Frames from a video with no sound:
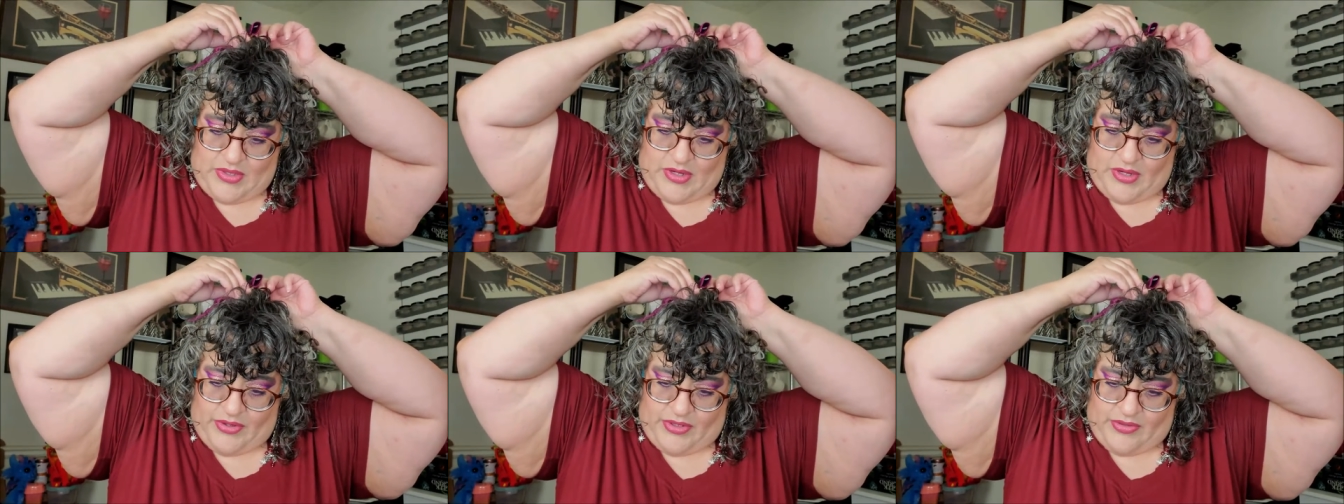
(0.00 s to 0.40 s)

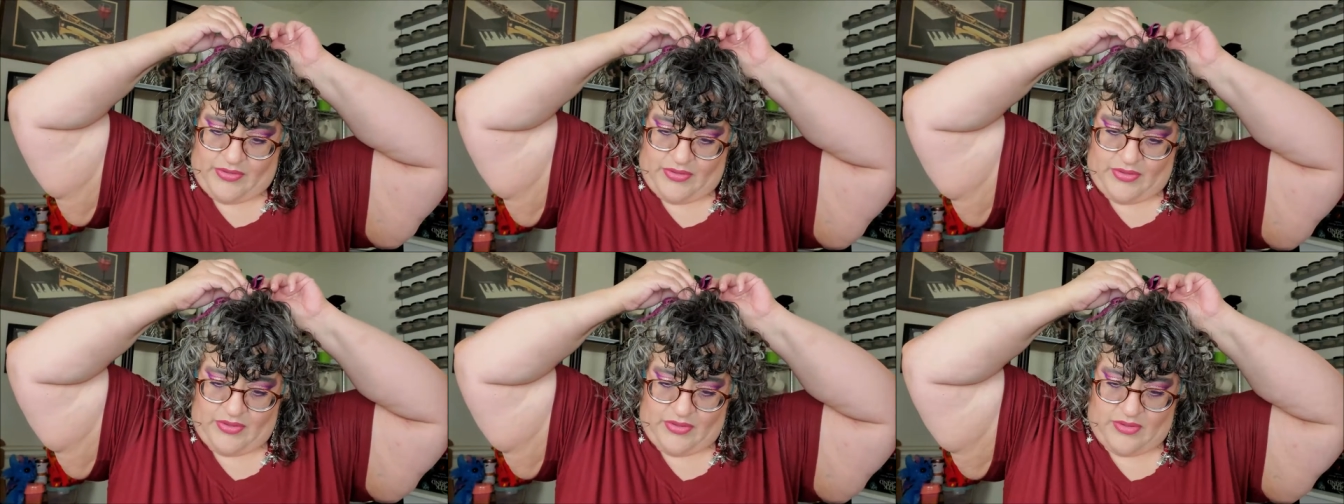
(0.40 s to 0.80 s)
There it
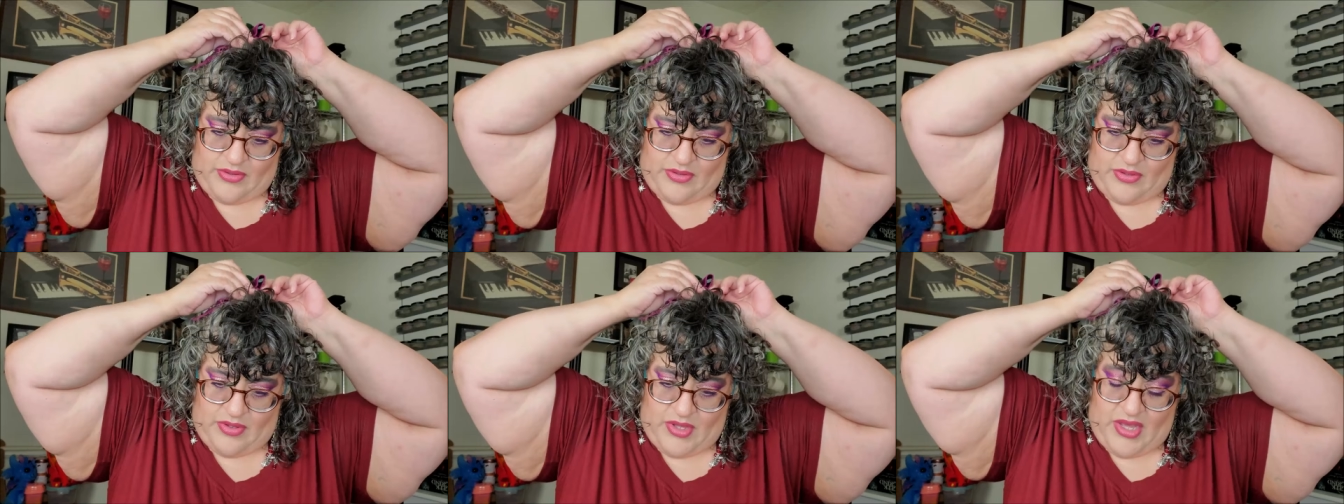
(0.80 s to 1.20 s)
is.
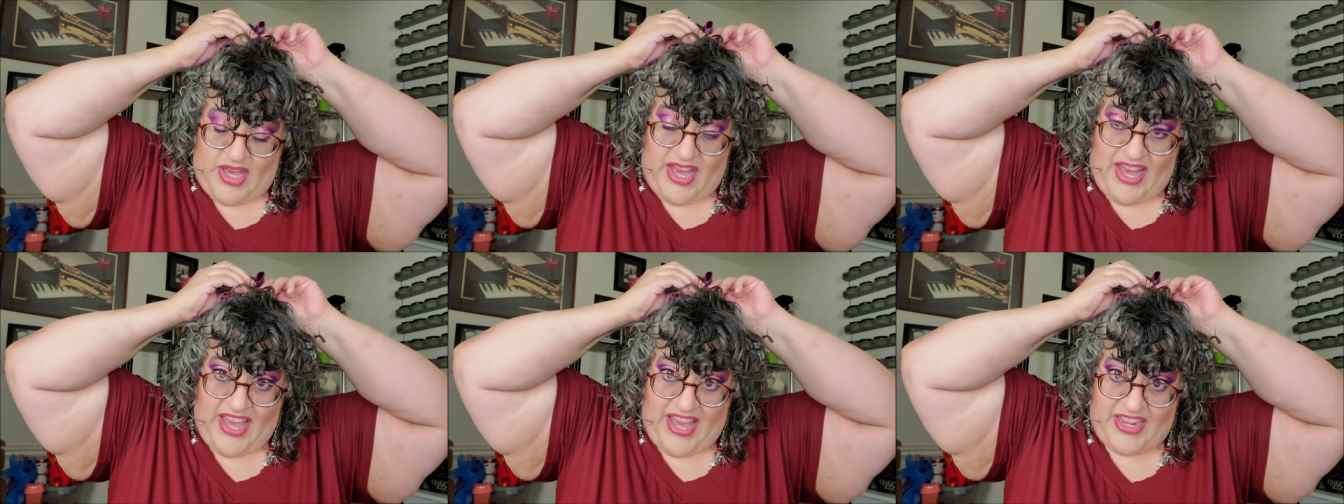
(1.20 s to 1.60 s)

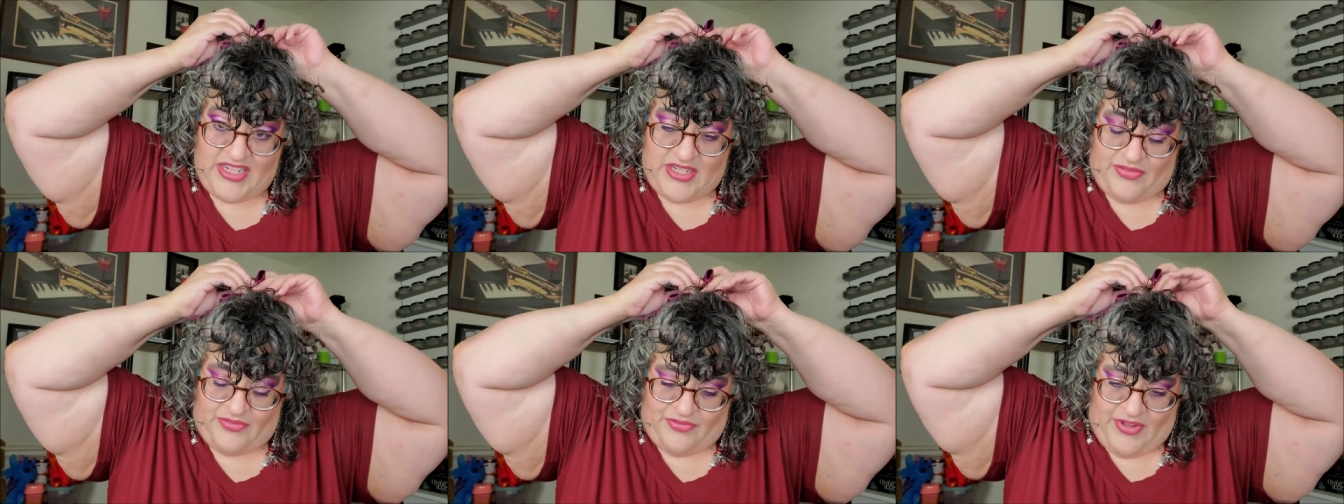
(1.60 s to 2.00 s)
I
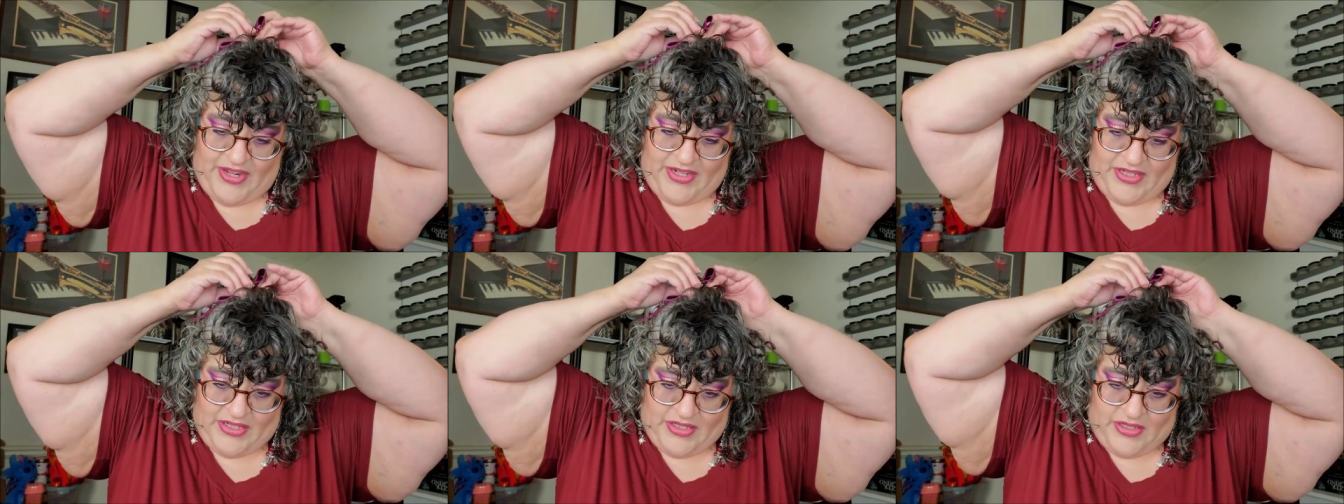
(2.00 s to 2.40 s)
had to
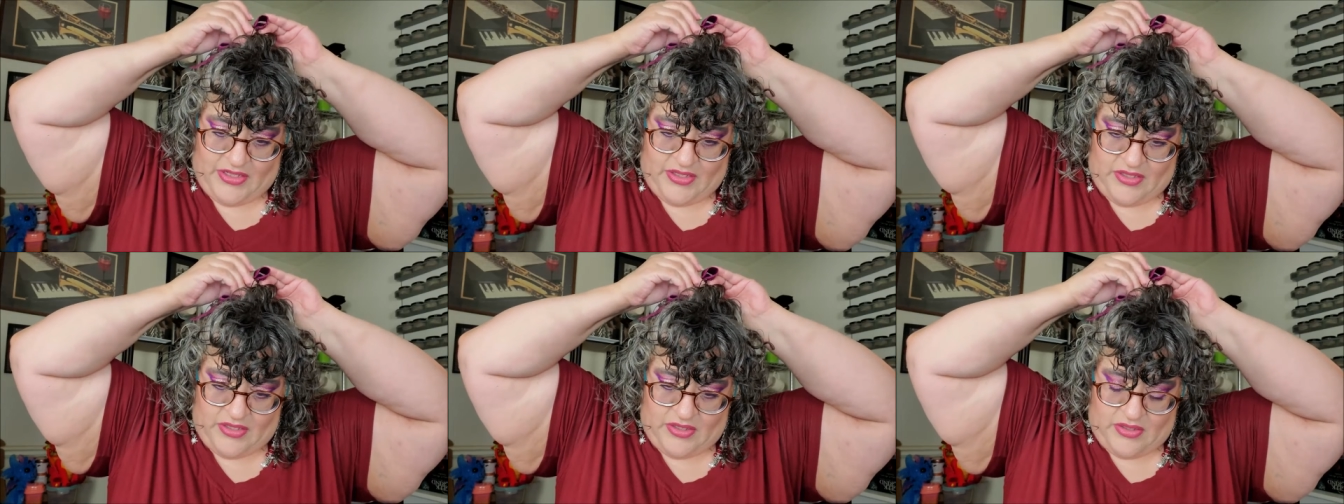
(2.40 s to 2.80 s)
find it.